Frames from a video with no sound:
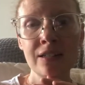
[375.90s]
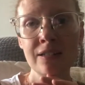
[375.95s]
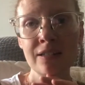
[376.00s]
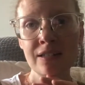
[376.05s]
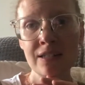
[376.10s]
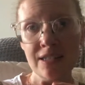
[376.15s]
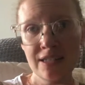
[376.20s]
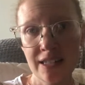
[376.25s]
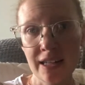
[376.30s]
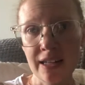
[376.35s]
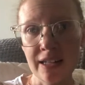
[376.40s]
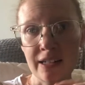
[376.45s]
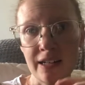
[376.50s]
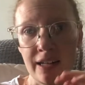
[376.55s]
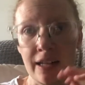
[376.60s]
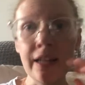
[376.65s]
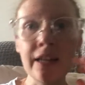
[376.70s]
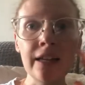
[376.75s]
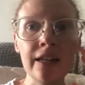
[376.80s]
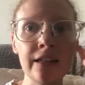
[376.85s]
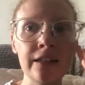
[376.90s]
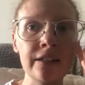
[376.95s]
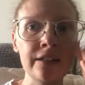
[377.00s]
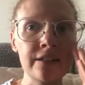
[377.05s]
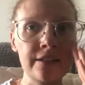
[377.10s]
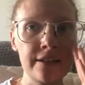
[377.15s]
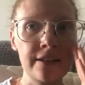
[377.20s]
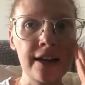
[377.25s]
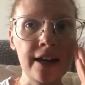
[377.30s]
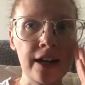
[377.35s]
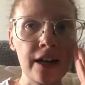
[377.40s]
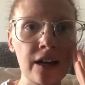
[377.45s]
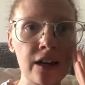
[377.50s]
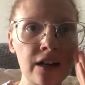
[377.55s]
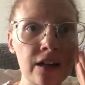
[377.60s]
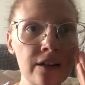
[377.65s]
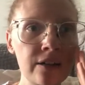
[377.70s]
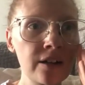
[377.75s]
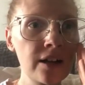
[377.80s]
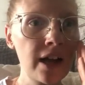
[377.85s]
sit in
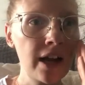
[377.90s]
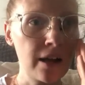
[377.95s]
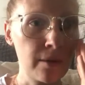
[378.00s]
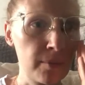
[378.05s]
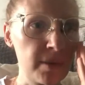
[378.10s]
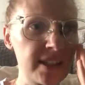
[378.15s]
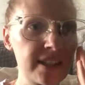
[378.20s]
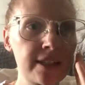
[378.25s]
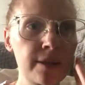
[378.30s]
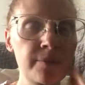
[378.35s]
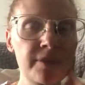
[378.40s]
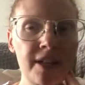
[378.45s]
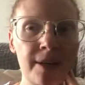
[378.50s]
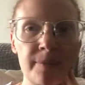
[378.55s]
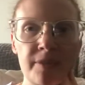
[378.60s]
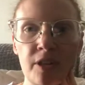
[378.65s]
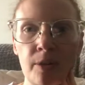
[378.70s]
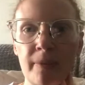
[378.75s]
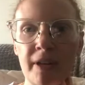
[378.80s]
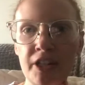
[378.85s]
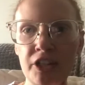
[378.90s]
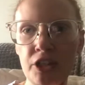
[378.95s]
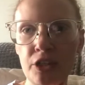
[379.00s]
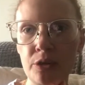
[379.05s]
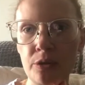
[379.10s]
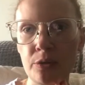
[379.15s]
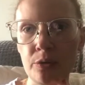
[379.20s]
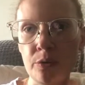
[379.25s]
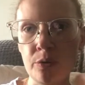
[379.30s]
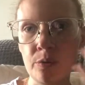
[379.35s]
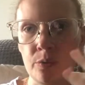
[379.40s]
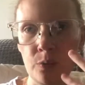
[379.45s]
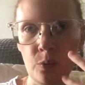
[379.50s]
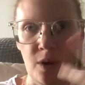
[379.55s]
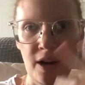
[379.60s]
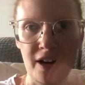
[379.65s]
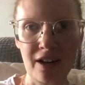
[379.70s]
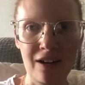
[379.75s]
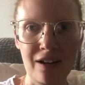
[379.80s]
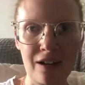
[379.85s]
there, but sometimes they'll make you
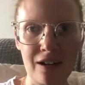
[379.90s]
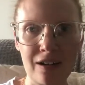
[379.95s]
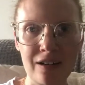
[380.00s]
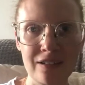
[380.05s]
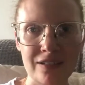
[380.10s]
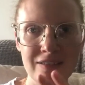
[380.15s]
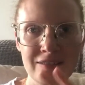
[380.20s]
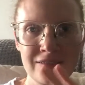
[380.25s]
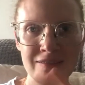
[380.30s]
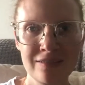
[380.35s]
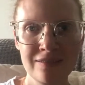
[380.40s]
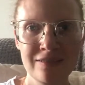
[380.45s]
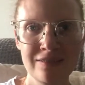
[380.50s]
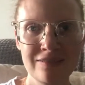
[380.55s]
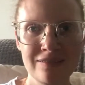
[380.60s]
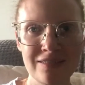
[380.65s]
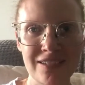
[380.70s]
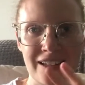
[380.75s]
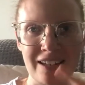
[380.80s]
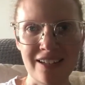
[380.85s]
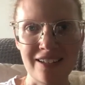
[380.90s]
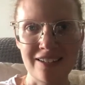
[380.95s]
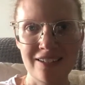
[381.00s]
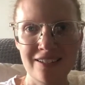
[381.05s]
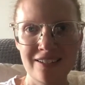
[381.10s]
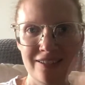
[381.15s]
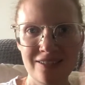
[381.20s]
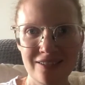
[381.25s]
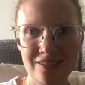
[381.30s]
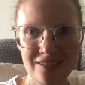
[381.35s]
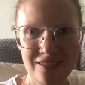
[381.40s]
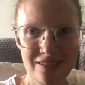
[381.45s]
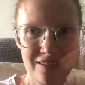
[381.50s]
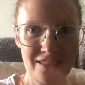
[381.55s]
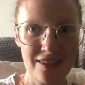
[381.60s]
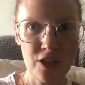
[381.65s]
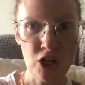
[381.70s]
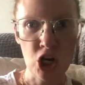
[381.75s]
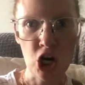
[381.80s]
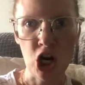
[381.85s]
wear like
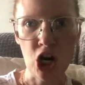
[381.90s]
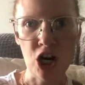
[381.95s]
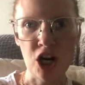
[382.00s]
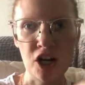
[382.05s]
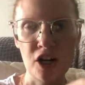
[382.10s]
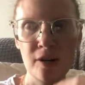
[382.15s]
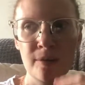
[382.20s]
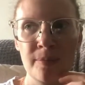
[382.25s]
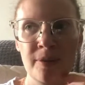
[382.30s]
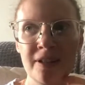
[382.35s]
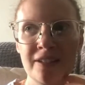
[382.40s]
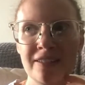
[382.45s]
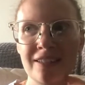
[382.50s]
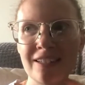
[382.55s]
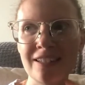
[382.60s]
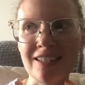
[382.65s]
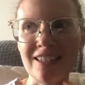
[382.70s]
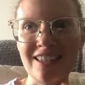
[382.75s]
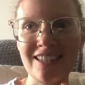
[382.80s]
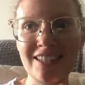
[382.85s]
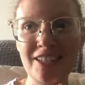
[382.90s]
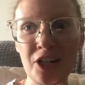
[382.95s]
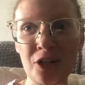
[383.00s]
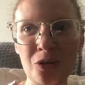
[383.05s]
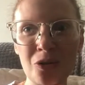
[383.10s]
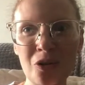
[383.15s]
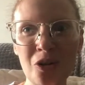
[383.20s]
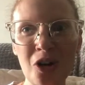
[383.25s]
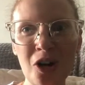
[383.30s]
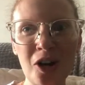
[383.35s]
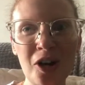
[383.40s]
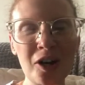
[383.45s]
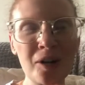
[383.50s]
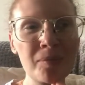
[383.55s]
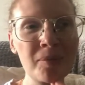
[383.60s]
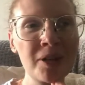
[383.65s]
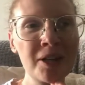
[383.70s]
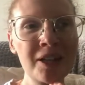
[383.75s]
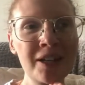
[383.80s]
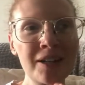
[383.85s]
the garb, the sterile garb,
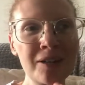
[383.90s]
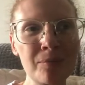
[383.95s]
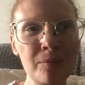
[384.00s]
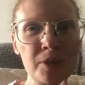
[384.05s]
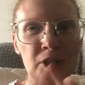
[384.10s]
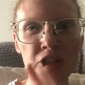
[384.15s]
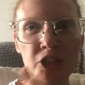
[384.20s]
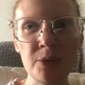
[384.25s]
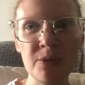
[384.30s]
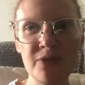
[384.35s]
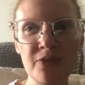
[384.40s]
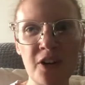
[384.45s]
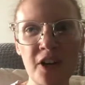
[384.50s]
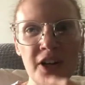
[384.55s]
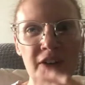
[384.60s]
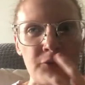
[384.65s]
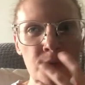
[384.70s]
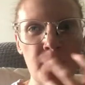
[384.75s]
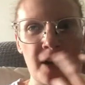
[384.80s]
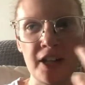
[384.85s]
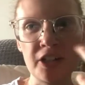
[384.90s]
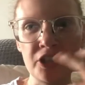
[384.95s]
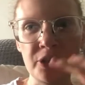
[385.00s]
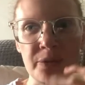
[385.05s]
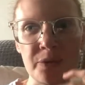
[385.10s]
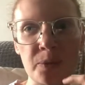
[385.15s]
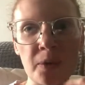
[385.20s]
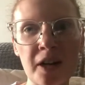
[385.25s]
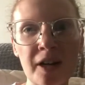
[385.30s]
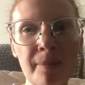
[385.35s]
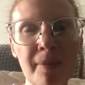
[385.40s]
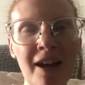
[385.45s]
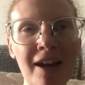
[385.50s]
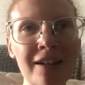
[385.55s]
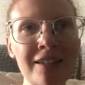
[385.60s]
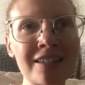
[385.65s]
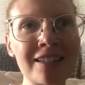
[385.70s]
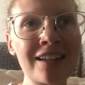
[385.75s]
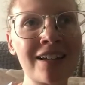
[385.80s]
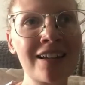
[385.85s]
but she was far enough away and she was wearing a
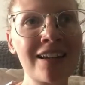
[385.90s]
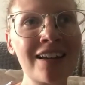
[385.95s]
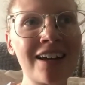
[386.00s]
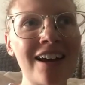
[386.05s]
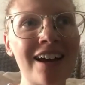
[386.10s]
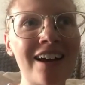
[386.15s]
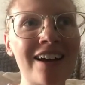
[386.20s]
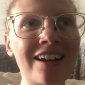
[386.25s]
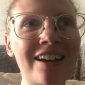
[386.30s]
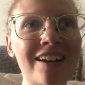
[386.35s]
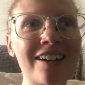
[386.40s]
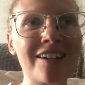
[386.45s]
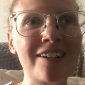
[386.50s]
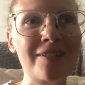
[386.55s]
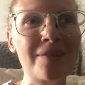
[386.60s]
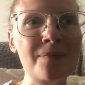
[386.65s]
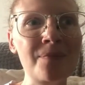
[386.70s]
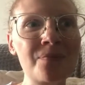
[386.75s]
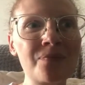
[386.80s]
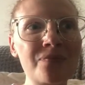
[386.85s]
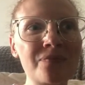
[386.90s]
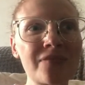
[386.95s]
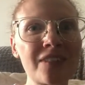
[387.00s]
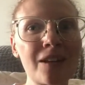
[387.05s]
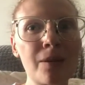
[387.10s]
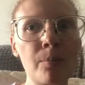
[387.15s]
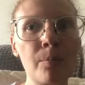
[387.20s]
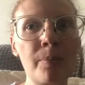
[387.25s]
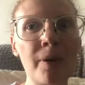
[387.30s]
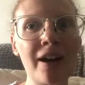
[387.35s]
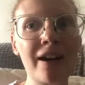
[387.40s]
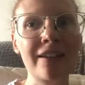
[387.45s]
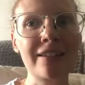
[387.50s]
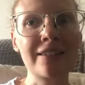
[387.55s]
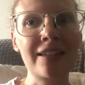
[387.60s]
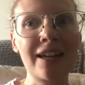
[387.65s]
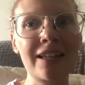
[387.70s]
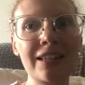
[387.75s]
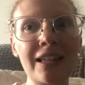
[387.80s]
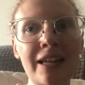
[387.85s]
mask. But
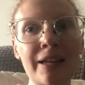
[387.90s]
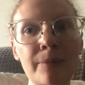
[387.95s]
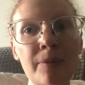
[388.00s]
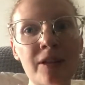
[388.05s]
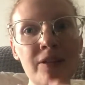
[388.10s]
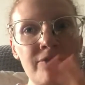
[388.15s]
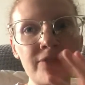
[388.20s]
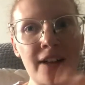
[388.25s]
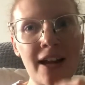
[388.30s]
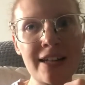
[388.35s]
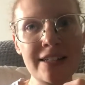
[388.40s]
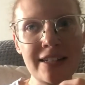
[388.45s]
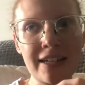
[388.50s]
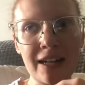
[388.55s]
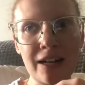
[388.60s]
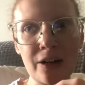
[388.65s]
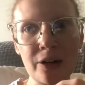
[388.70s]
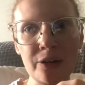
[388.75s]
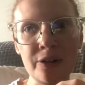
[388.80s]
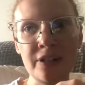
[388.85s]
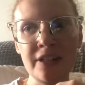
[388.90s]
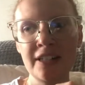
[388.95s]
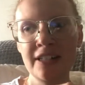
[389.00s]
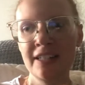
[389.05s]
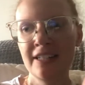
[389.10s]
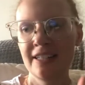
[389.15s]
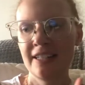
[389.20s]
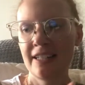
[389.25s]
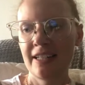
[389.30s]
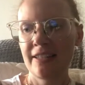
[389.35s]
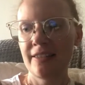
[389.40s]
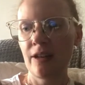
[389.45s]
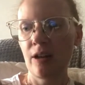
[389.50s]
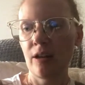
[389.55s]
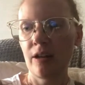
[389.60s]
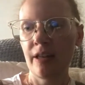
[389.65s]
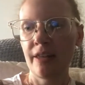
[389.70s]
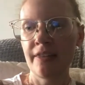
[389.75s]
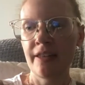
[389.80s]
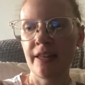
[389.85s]
they lay me flat down,
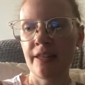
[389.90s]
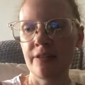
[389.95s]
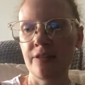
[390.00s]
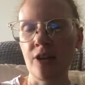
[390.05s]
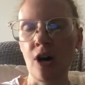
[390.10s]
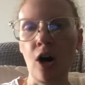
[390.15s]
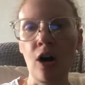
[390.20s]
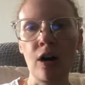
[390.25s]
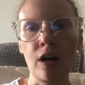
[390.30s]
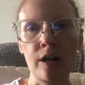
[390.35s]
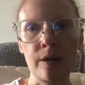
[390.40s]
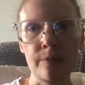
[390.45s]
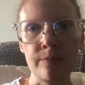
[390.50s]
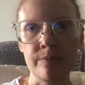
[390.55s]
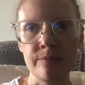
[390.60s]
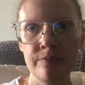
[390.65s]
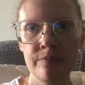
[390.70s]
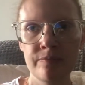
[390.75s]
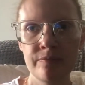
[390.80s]
and then the arm,